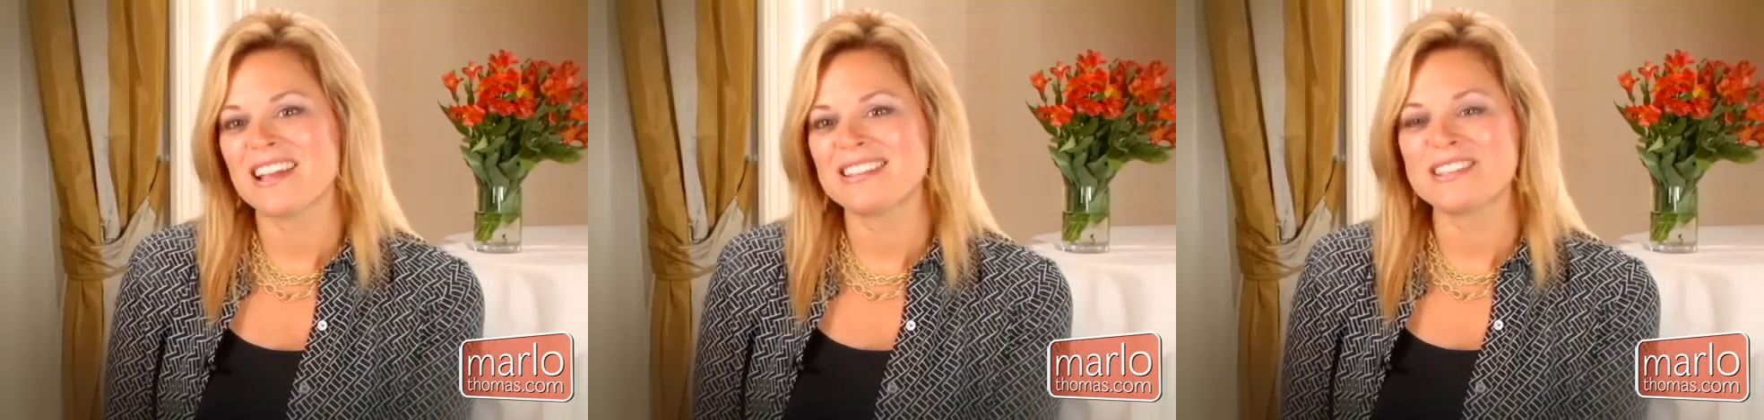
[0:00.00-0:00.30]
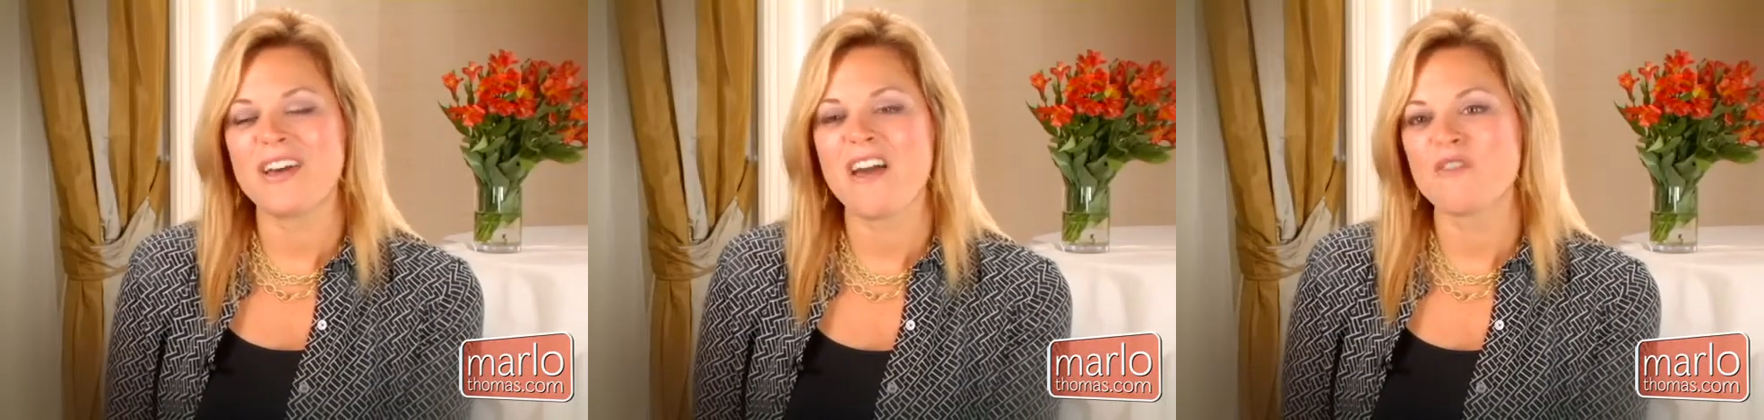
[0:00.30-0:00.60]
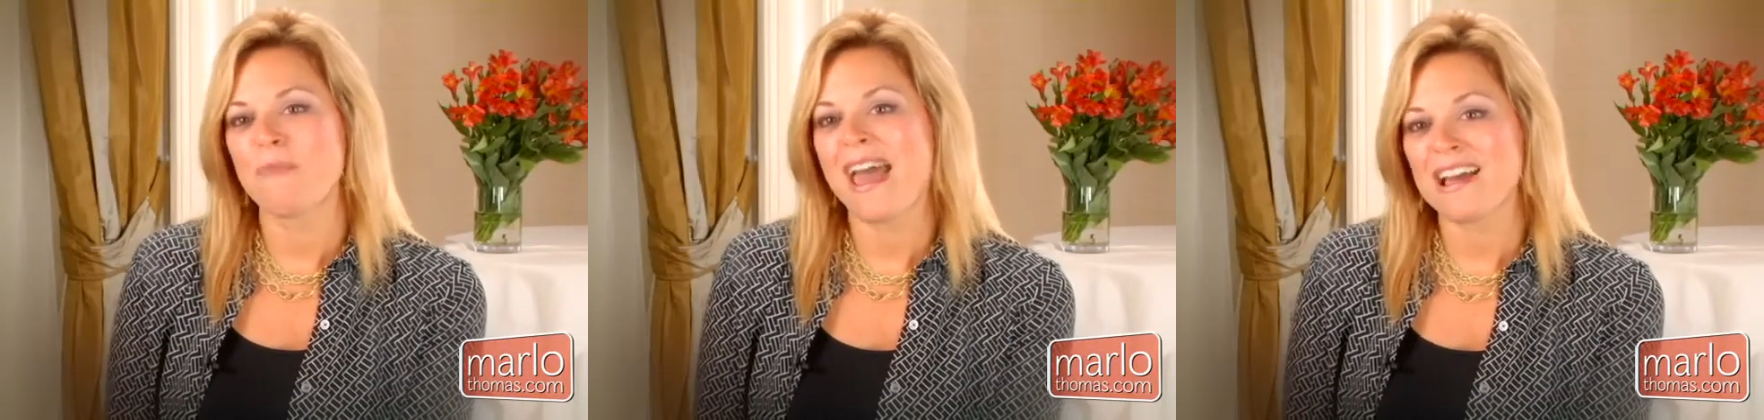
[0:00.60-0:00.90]
I still have
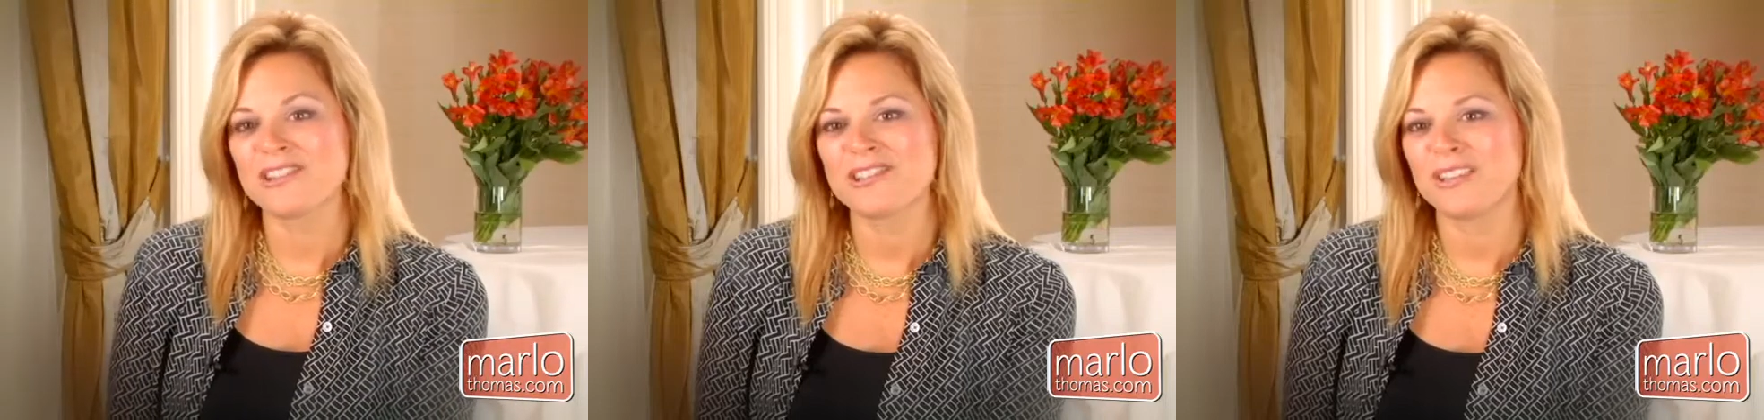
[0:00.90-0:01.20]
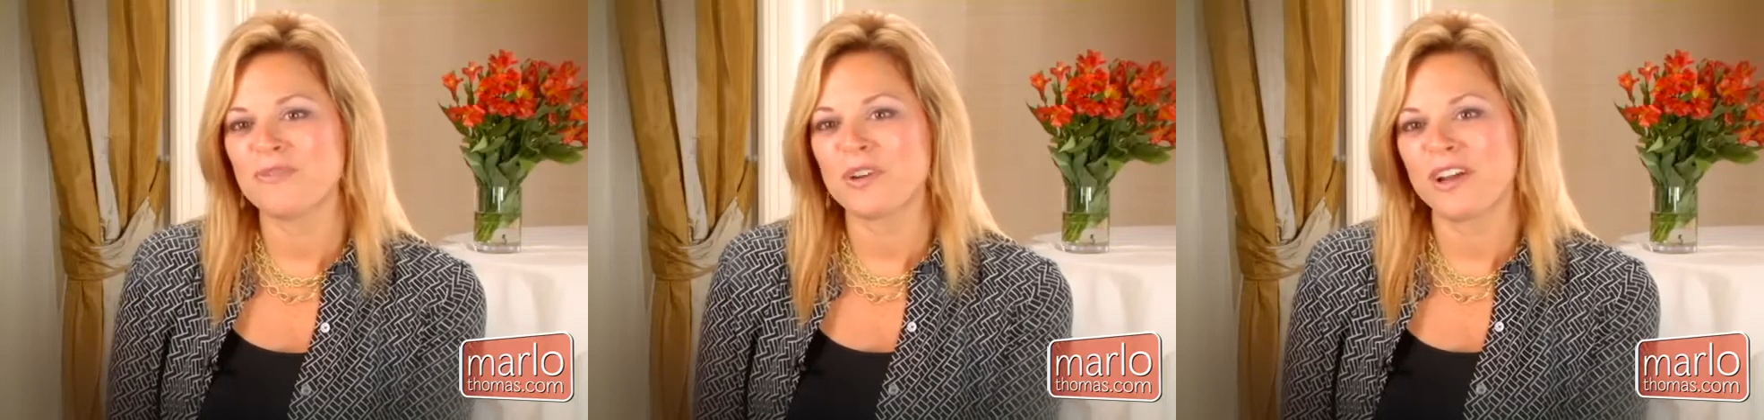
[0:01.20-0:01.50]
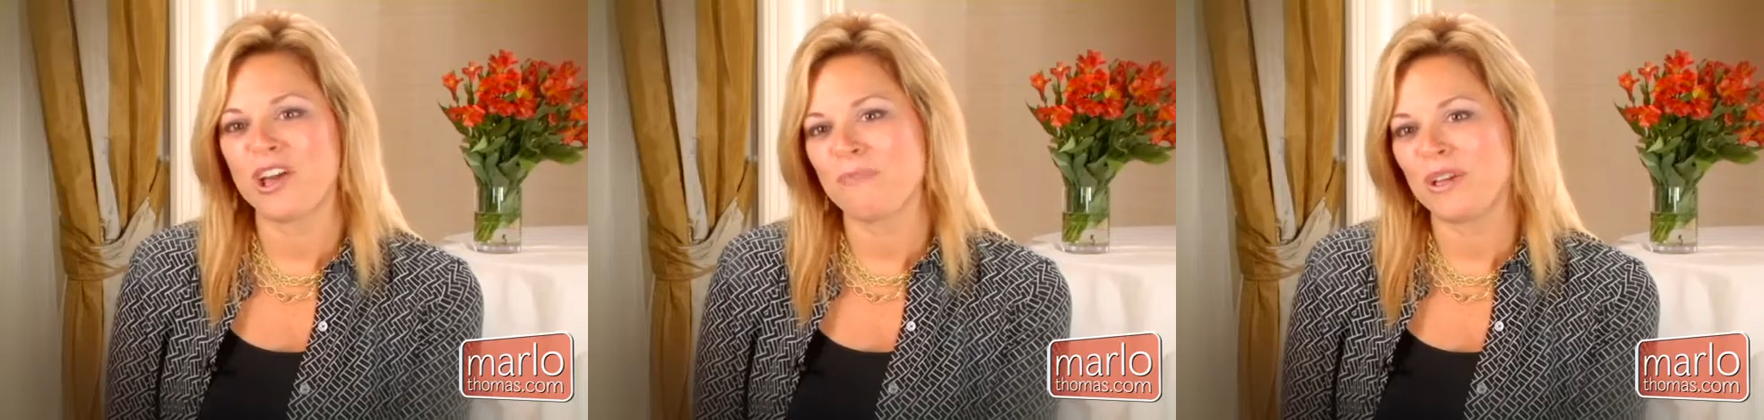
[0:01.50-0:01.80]
a passion for
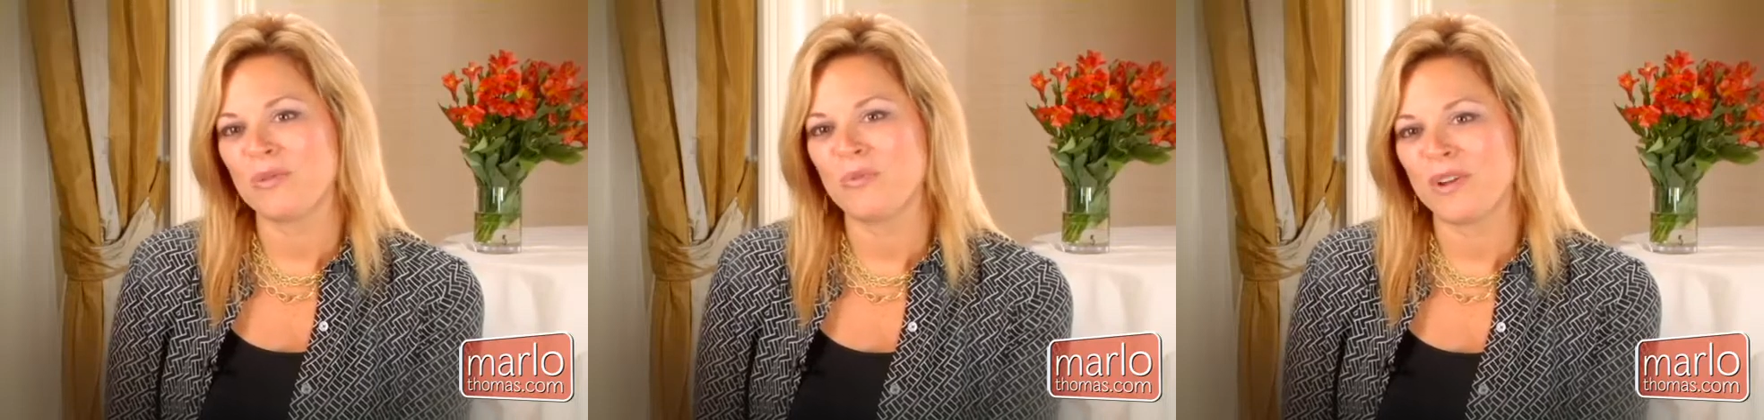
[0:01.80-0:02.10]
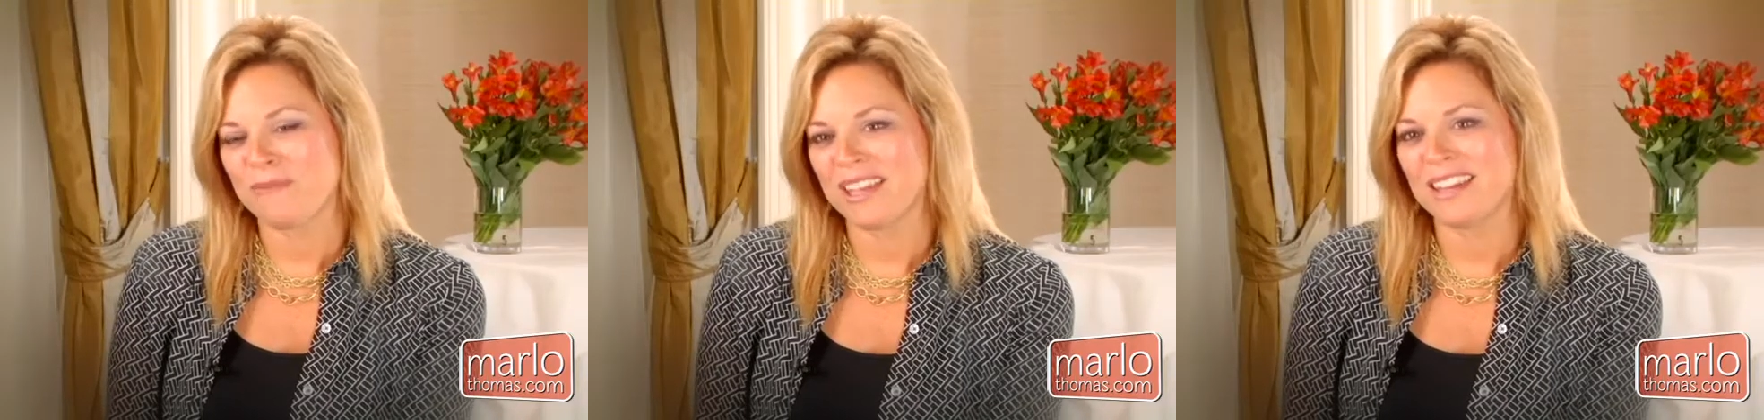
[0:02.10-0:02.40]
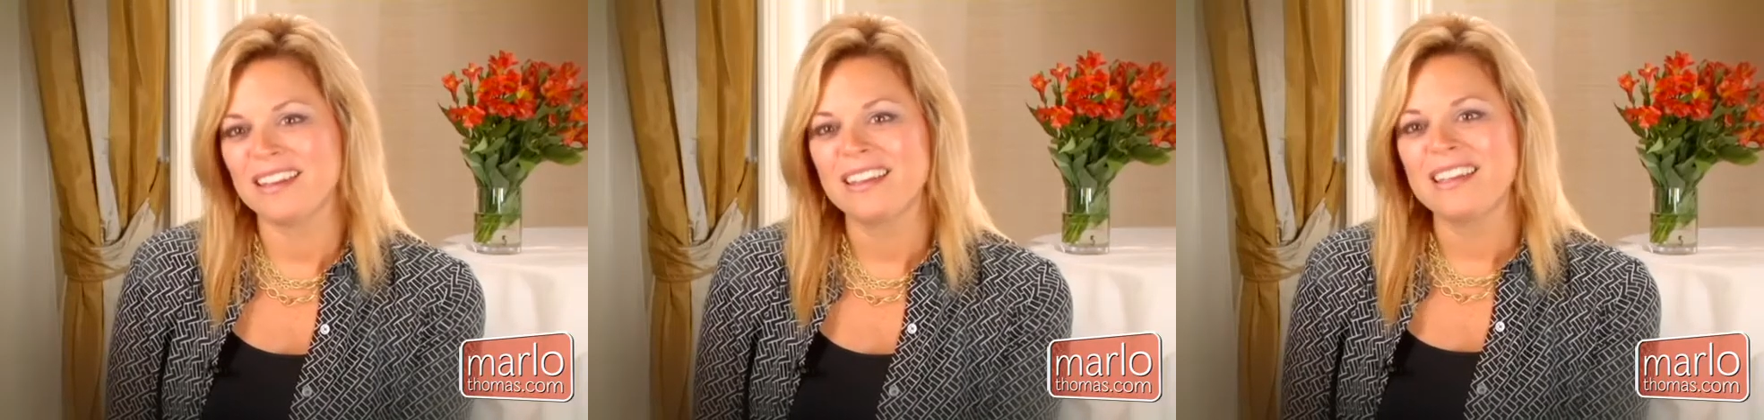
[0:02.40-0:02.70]
helping
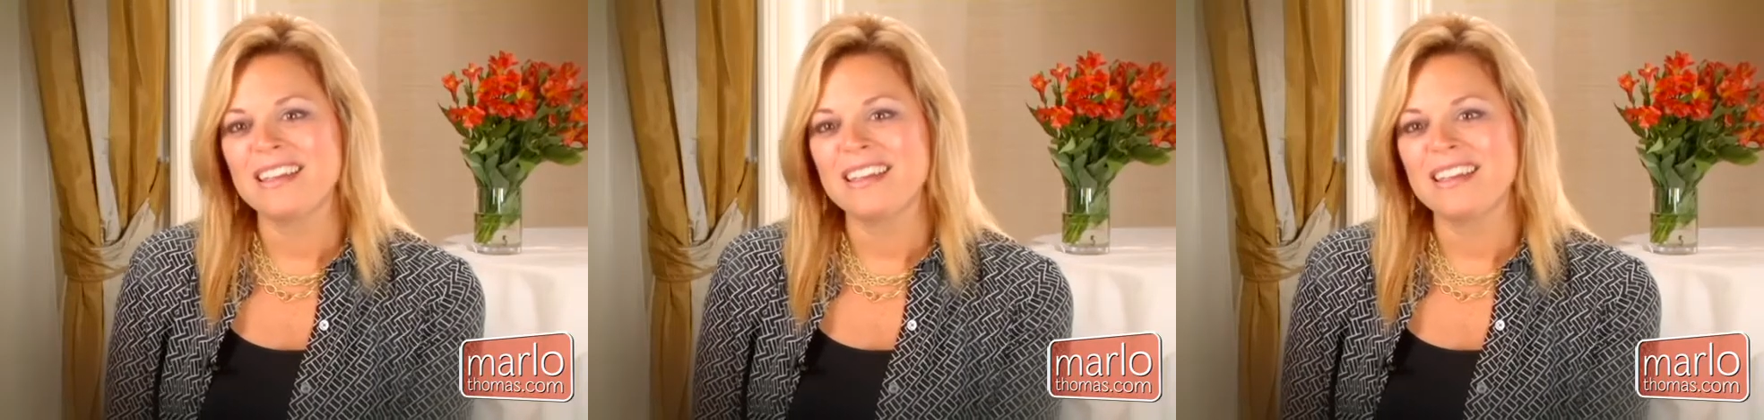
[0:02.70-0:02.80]
women